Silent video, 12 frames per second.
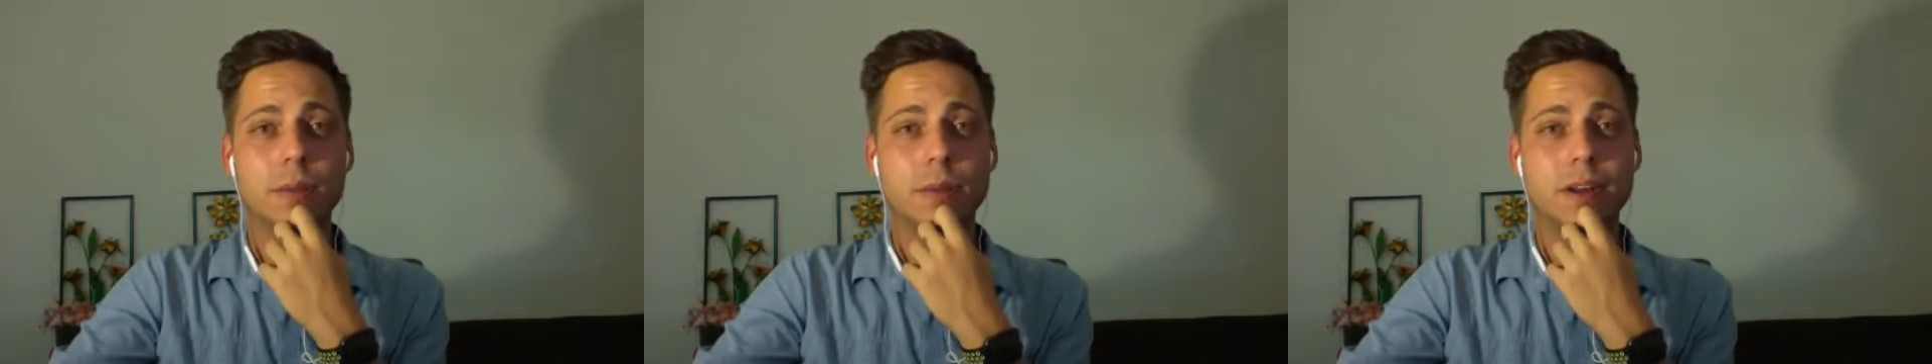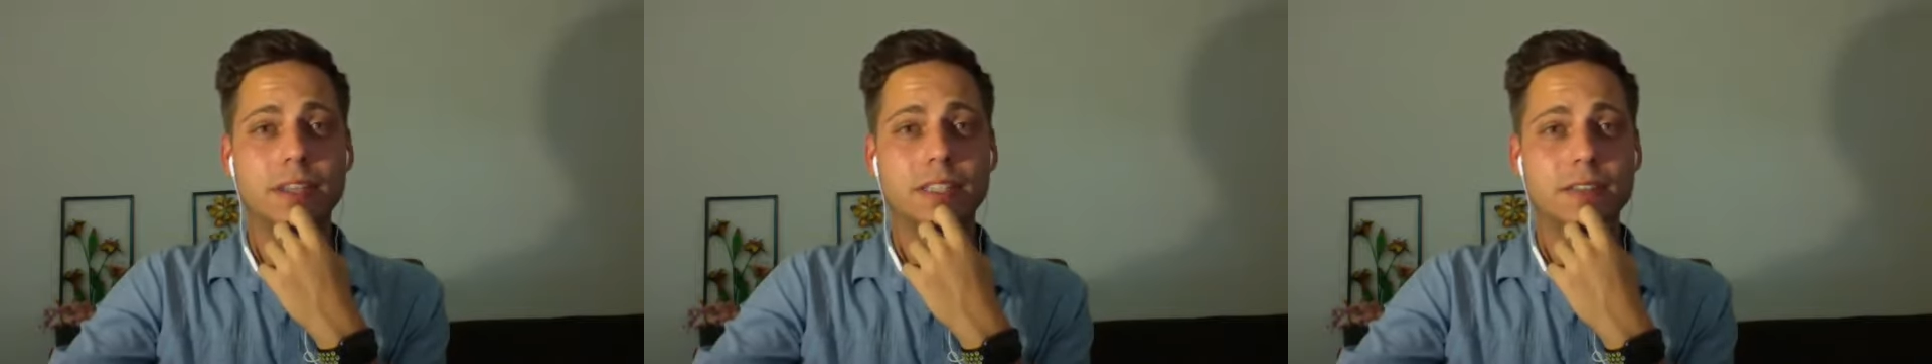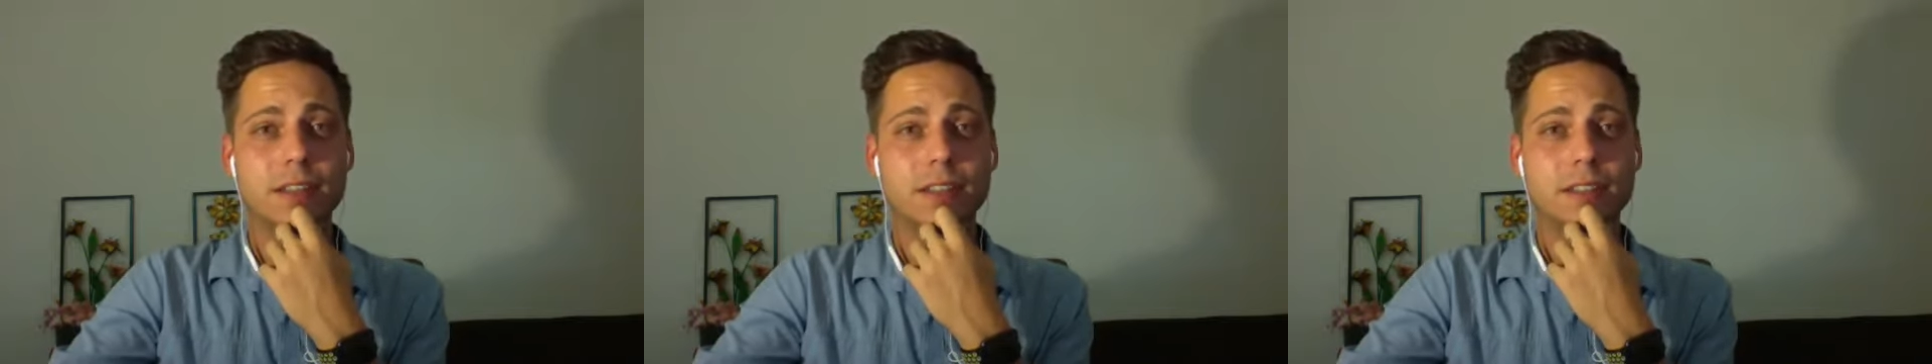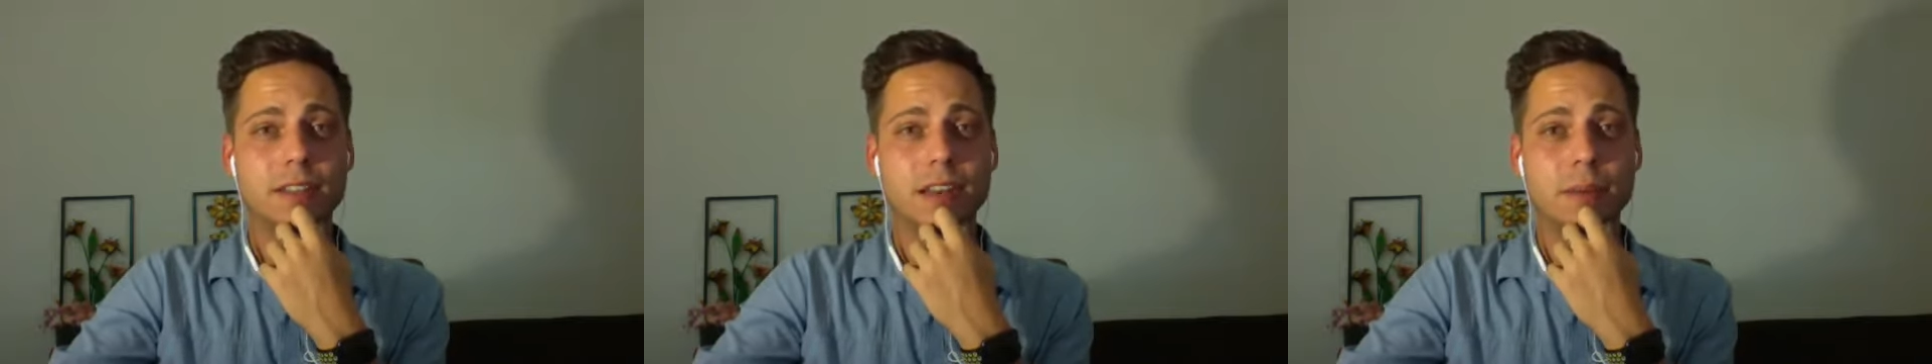Might see if
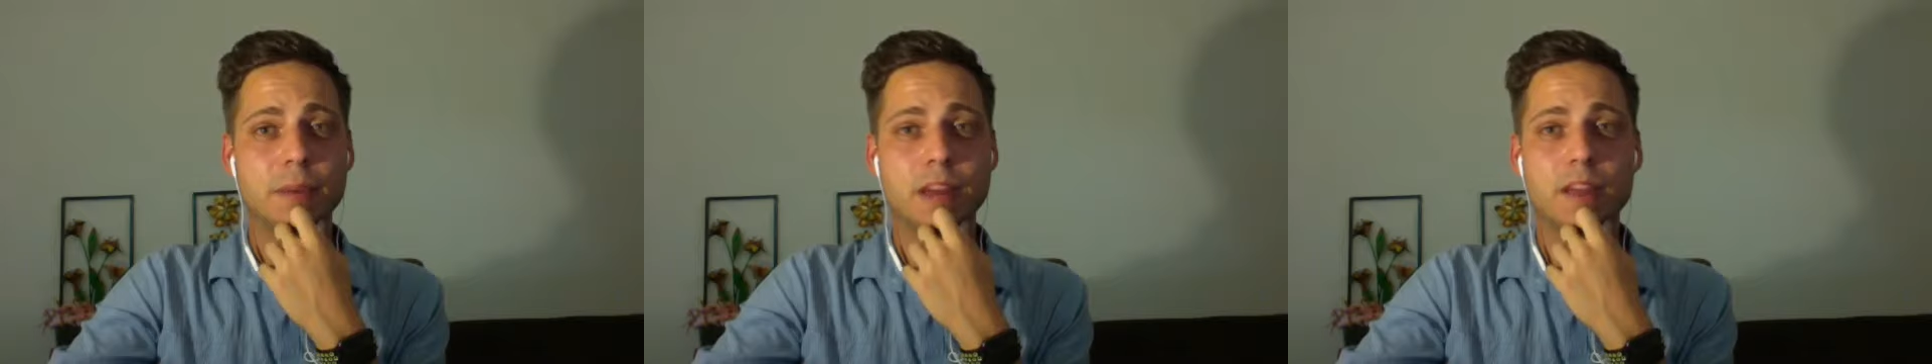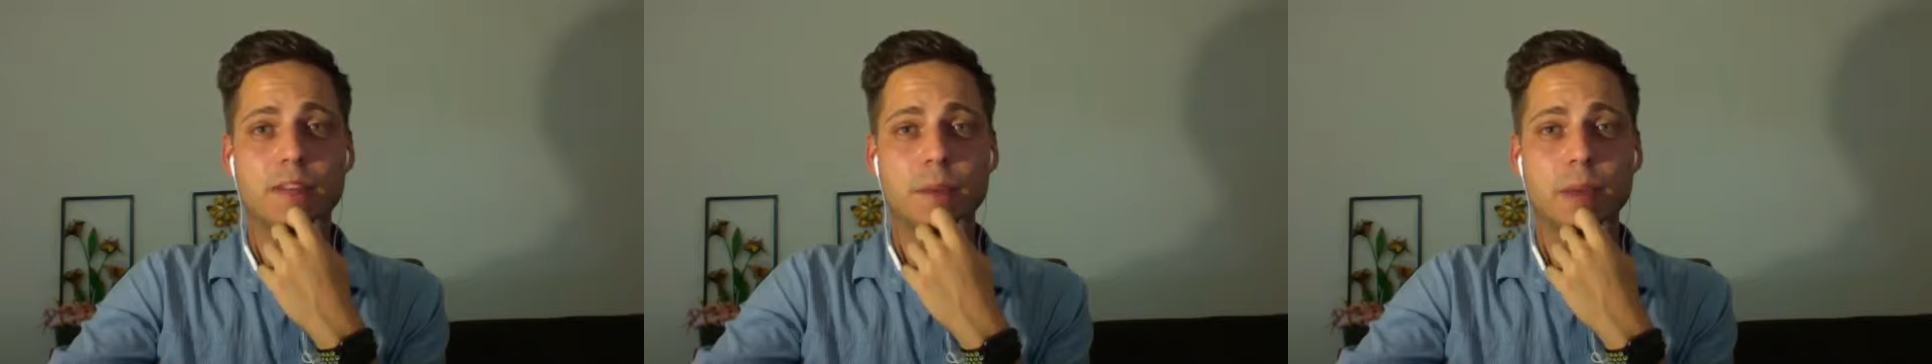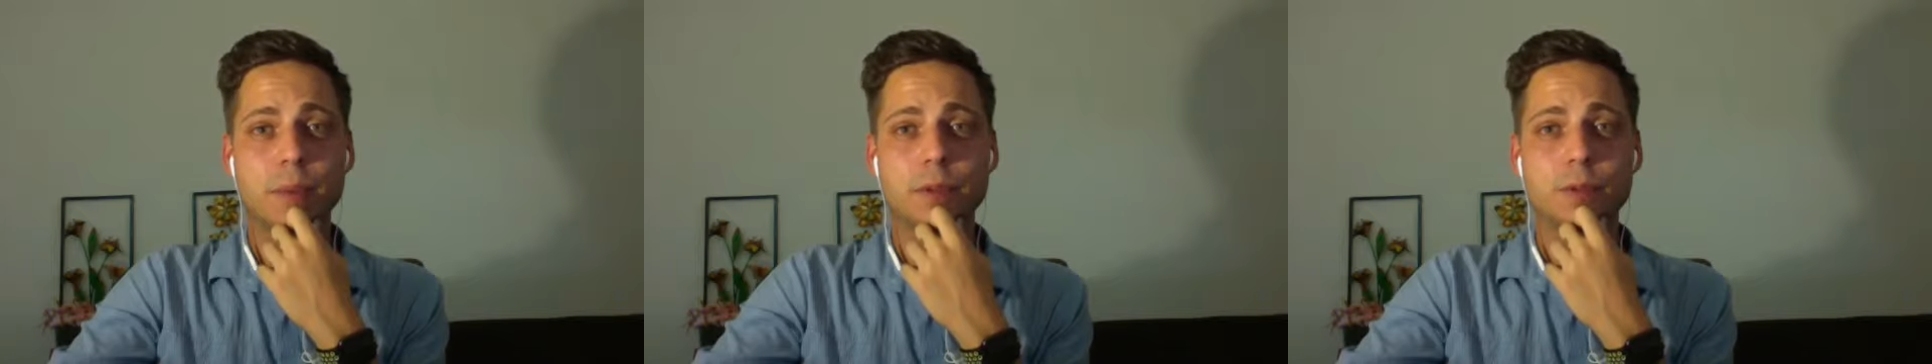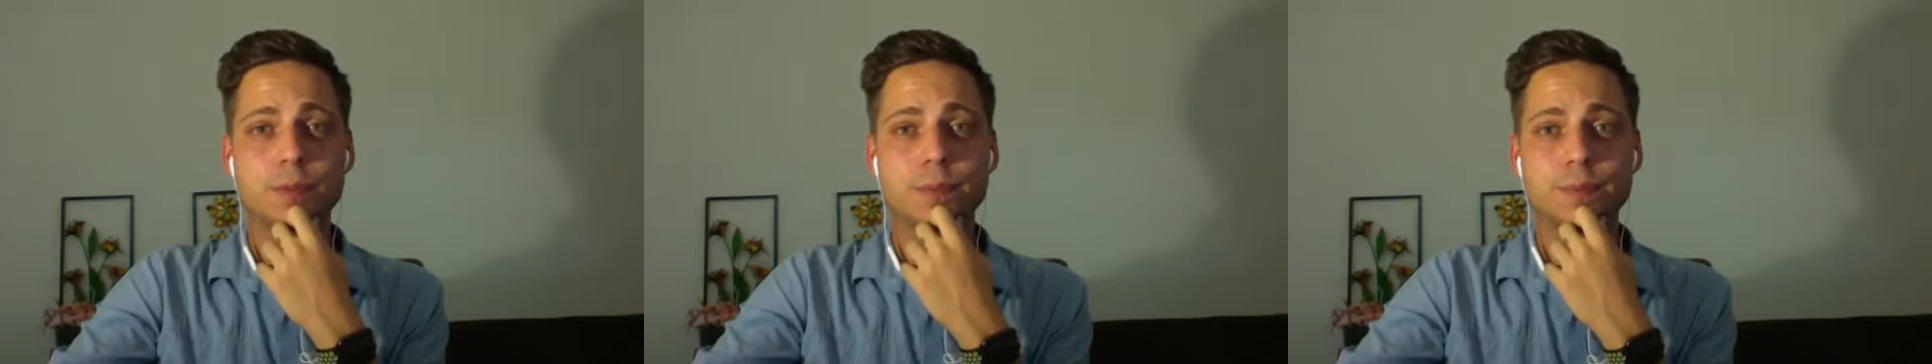that's any better for
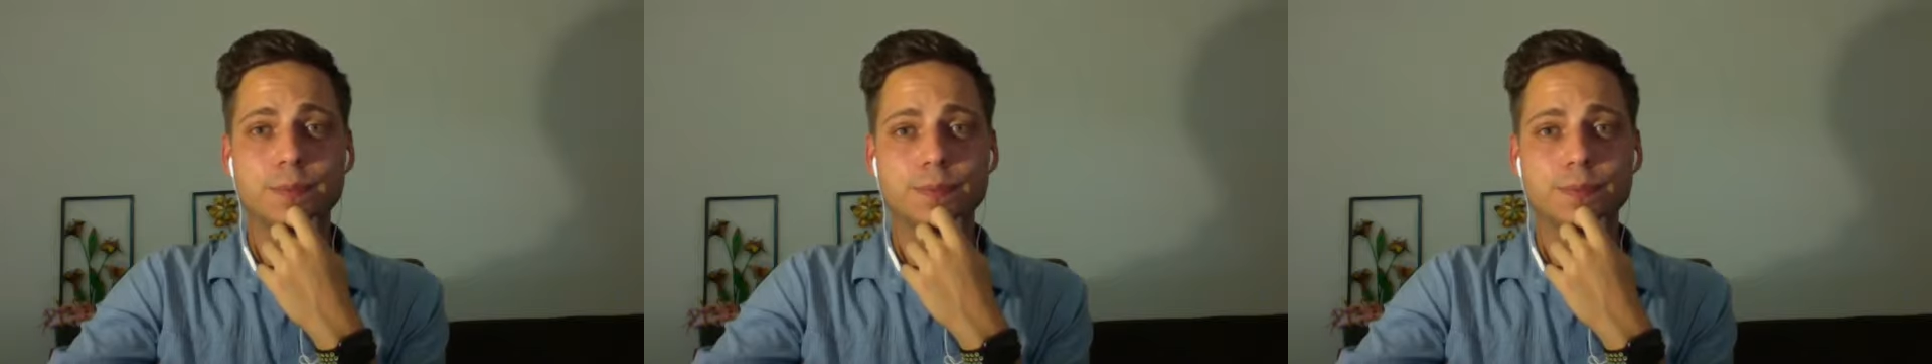people.